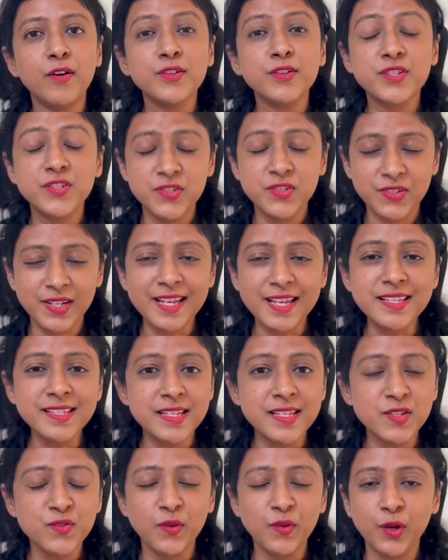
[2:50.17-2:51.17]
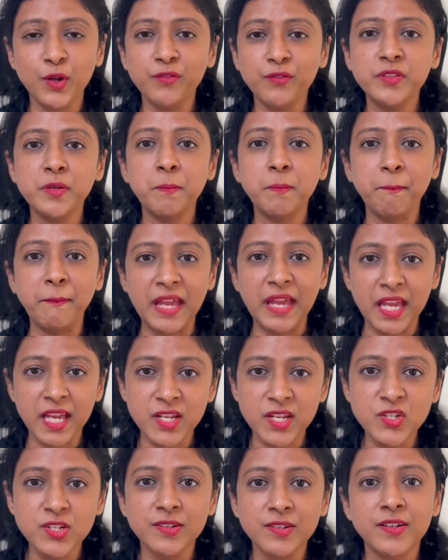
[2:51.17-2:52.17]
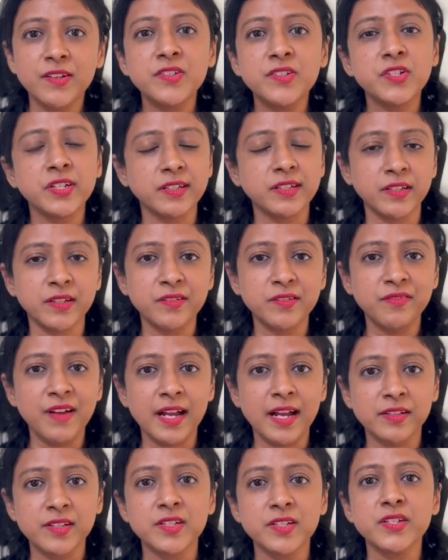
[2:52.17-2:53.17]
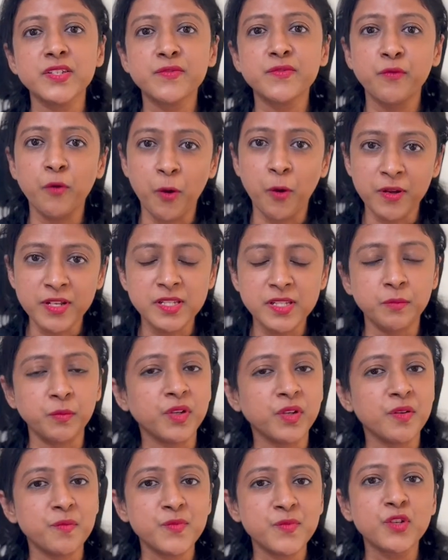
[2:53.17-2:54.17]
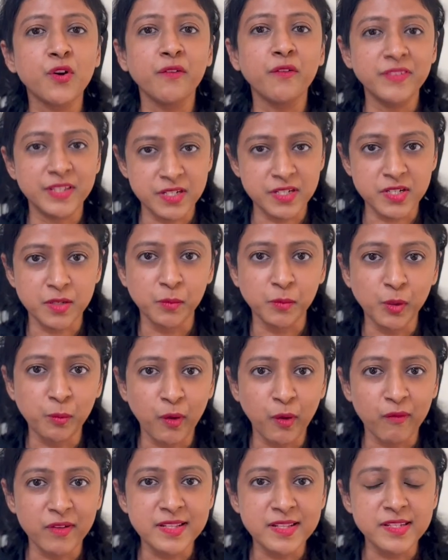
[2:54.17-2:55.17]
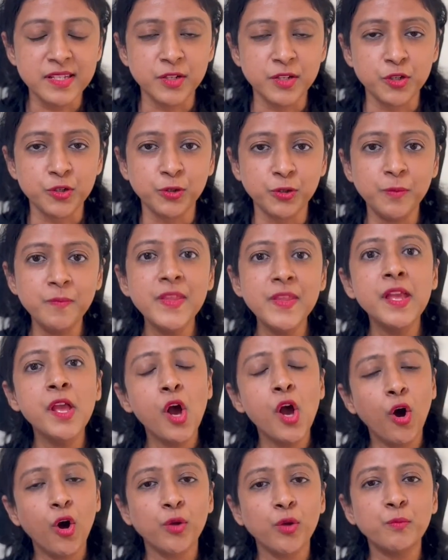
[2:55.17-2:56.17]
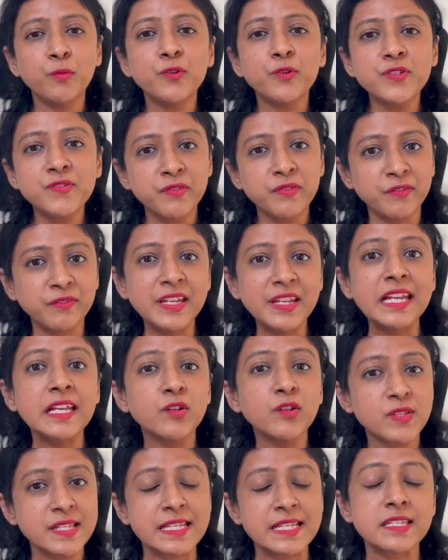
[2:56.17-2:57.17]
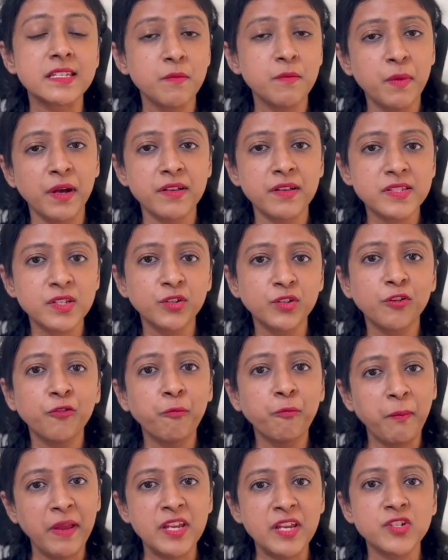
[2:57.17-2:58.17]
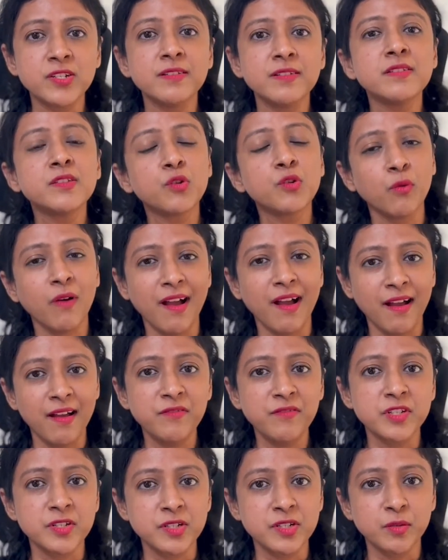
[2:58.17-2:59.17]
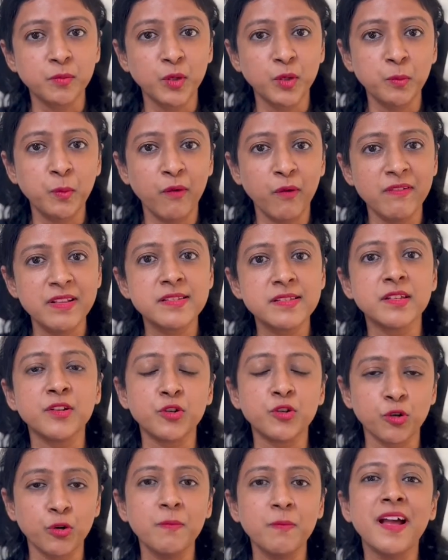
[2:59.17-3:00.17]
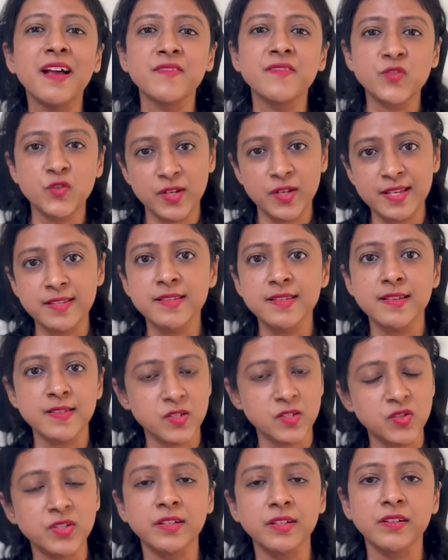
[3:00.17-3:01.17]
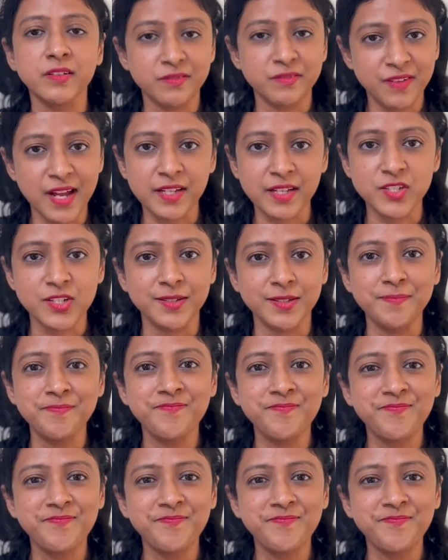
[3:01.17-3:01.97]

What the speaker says: Stress is one of the major trigger factors for symptoms of irritable bowel syndrome. Almost 50 to 60% of patients who have irritable bowel syndrome have stress as a trigger factor.